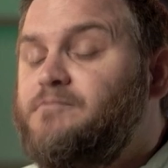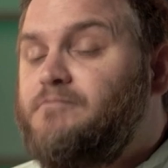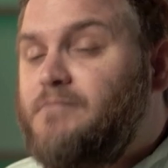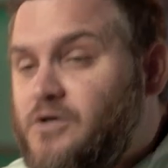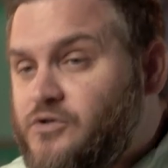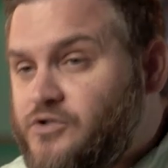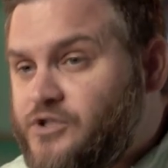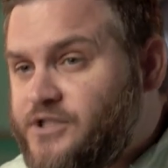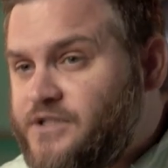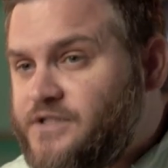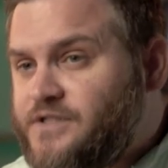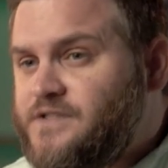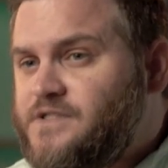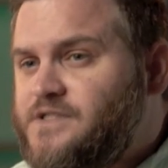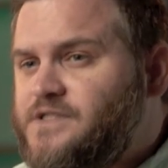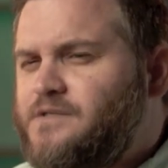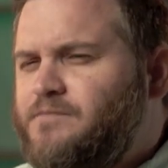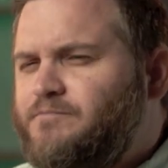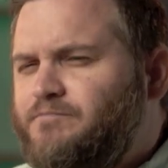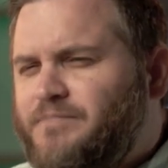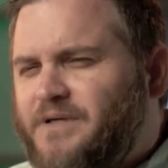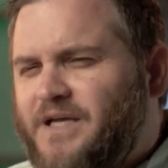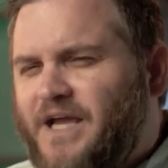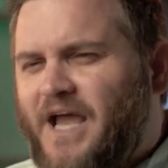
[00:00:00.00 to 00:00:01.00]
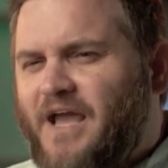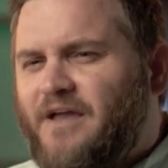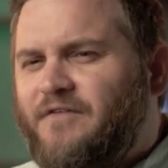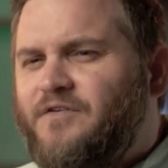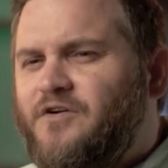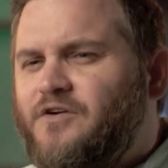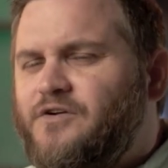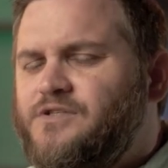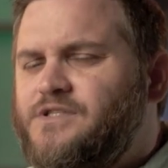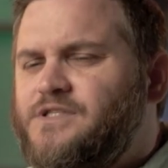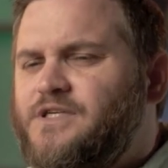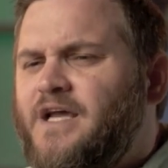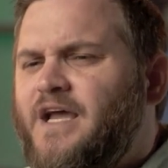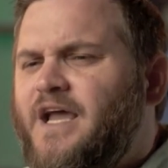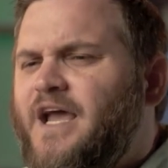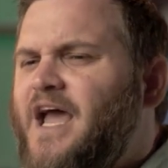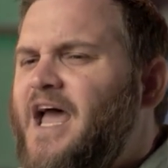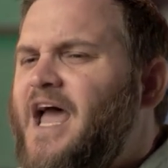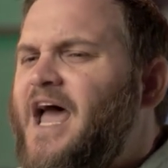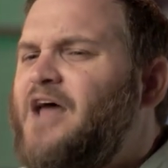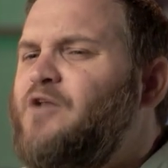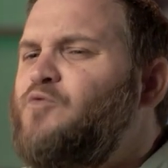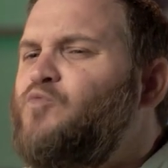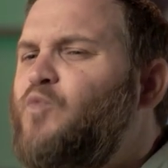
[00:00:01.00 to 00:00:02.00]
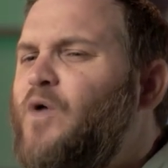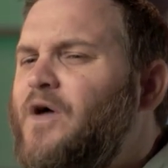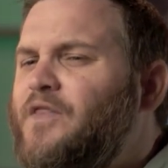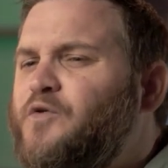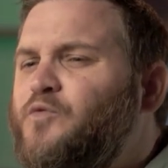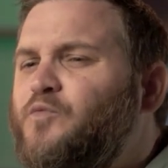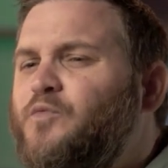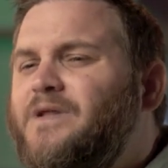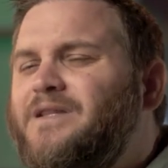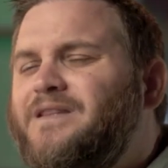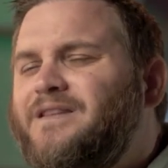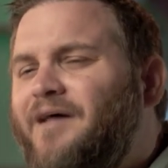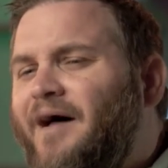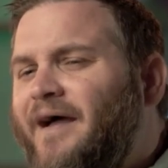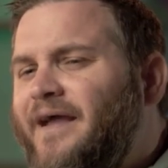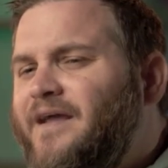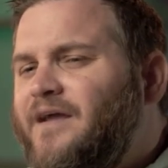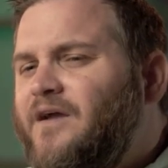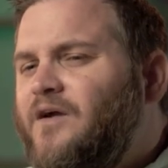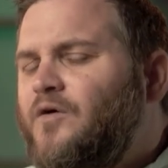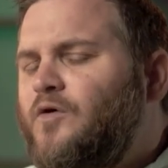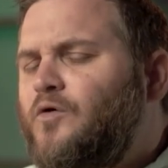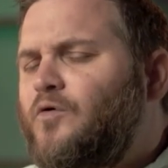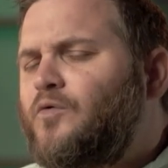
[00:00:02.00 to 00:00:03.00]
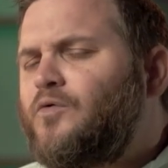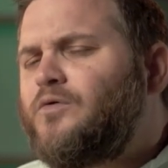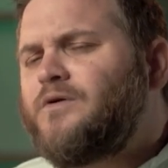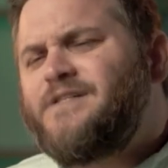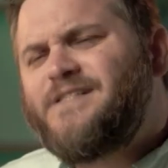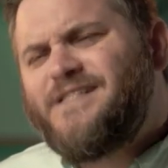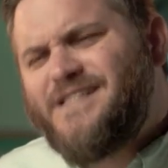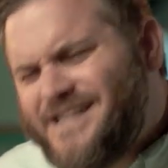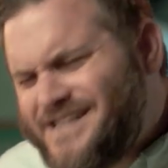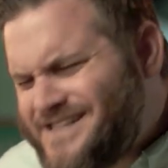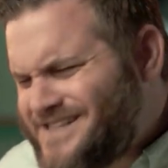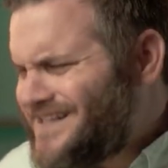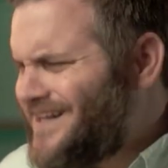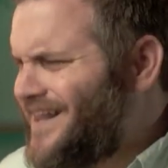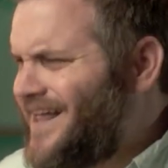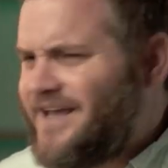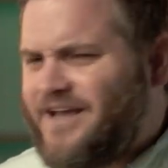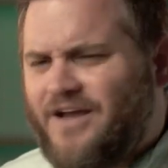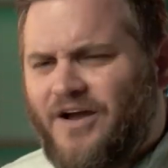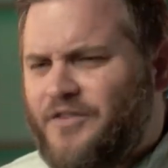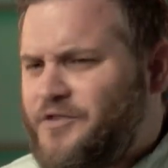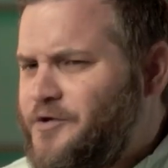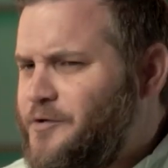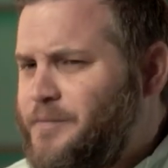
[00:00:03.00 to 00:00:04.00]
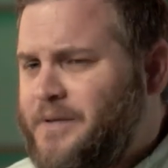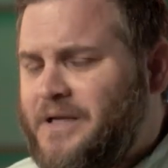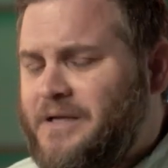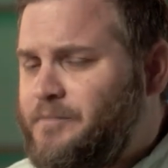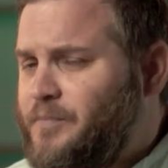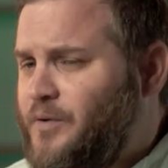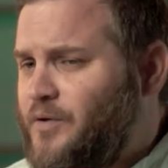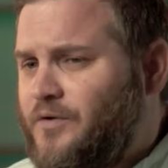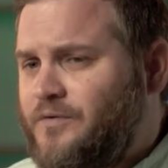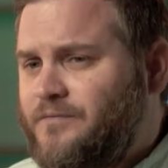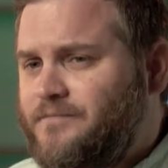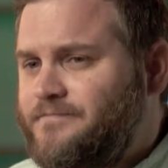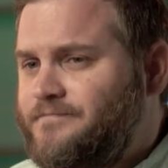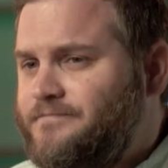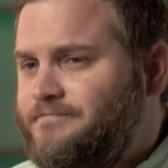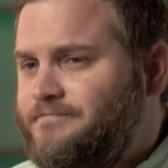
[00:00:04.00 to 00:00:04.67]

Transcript: emotions, behaviors, and whether we like or dislike other people.